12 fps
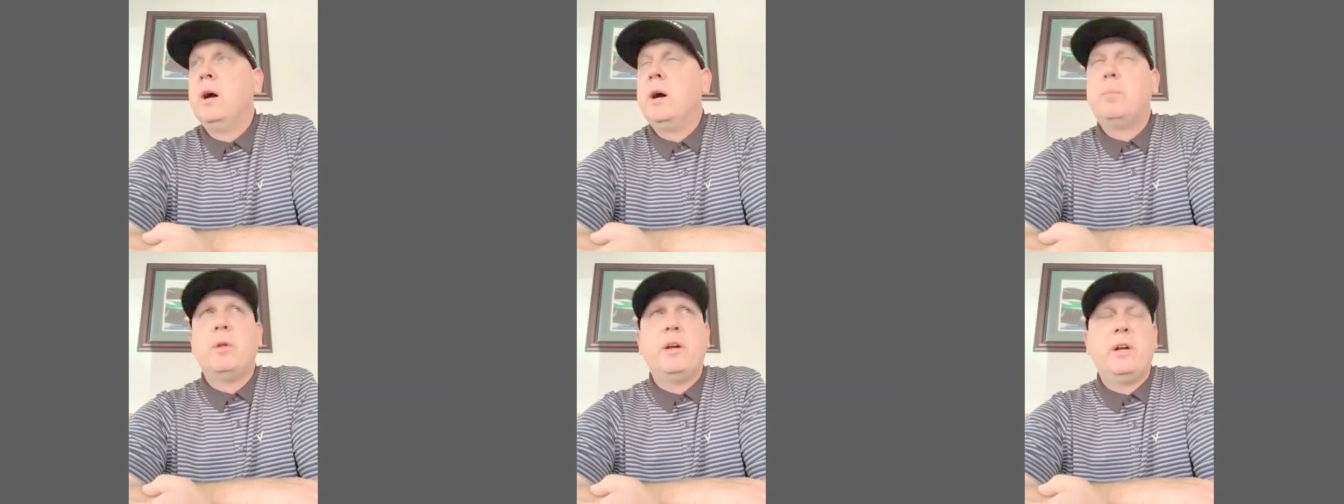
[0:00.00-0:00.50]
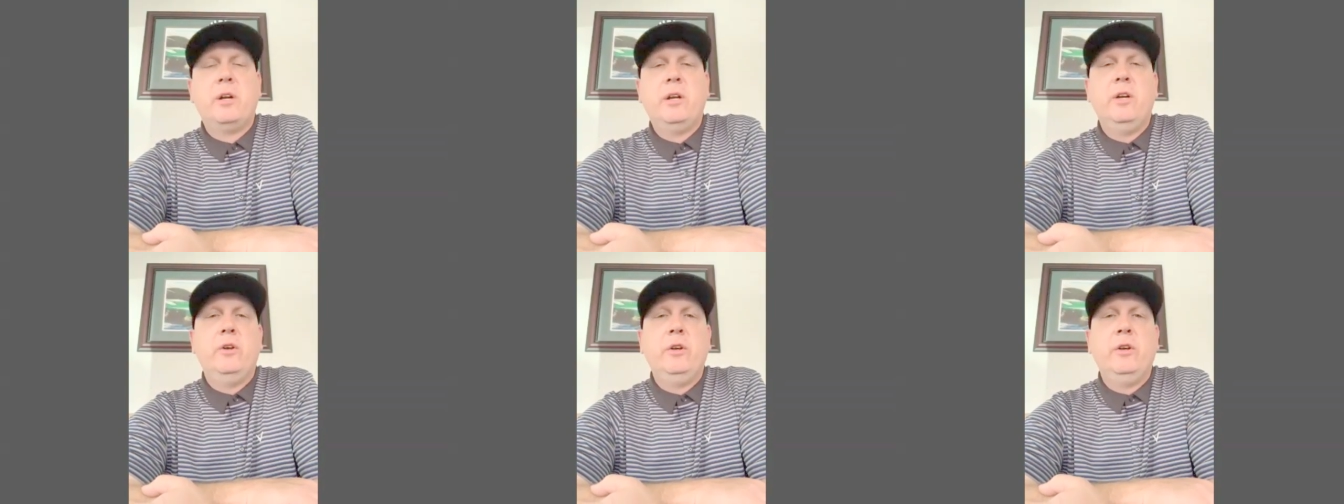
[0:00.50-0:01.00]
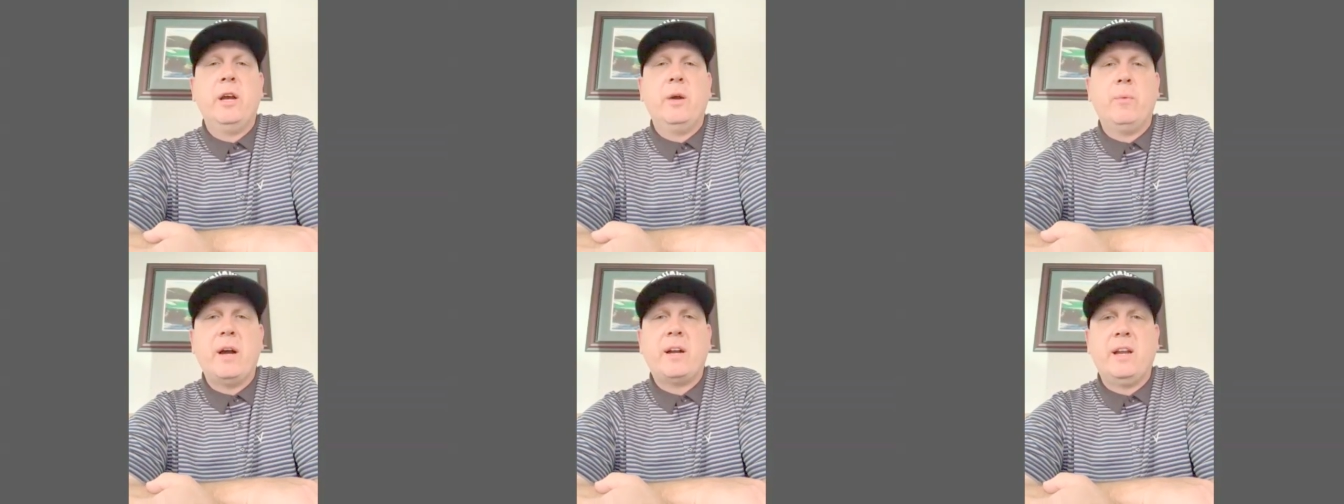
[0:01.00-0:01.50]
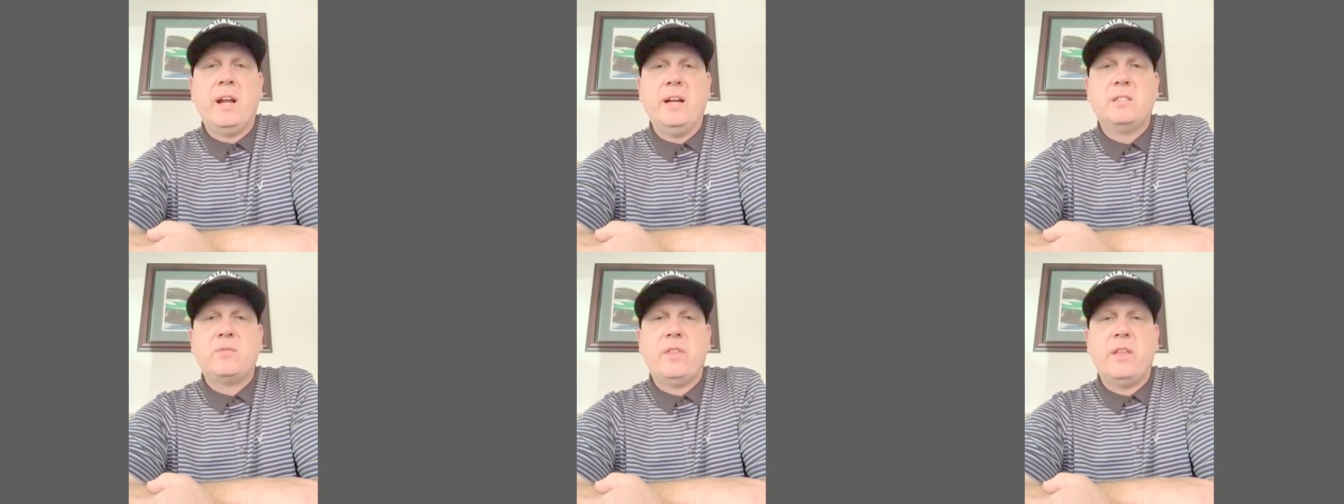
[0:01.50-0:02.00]
a player, you get
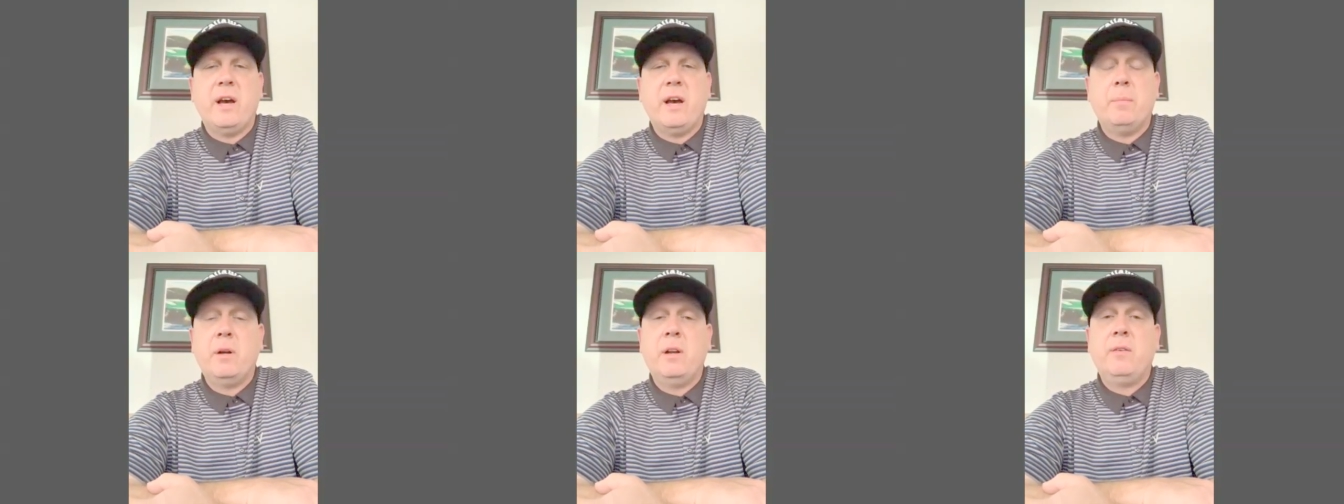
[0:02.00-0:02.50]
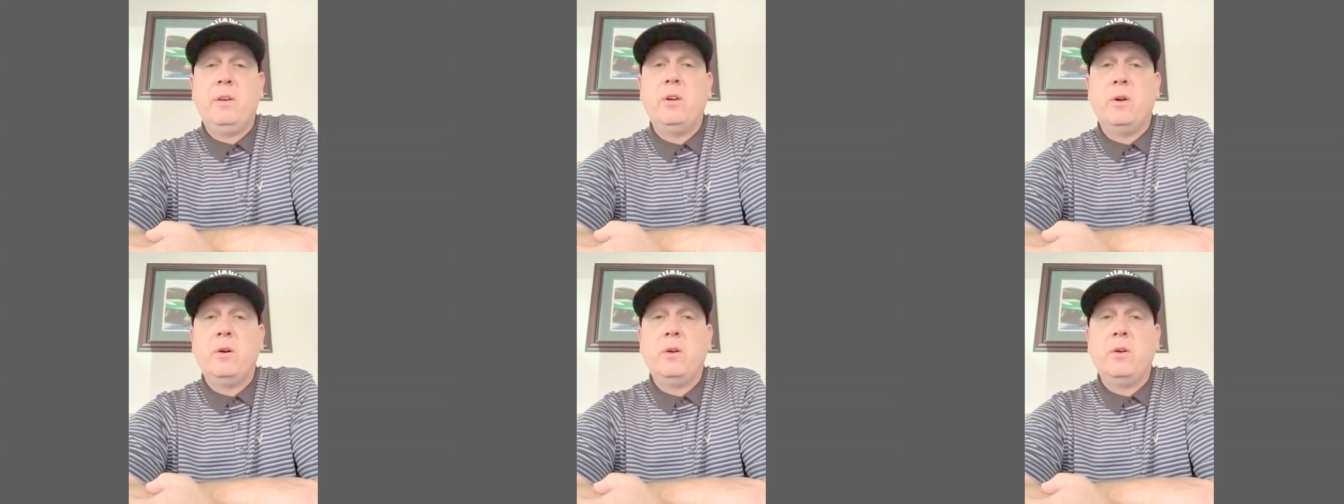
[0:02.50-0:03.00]
recognized for that. But, you know,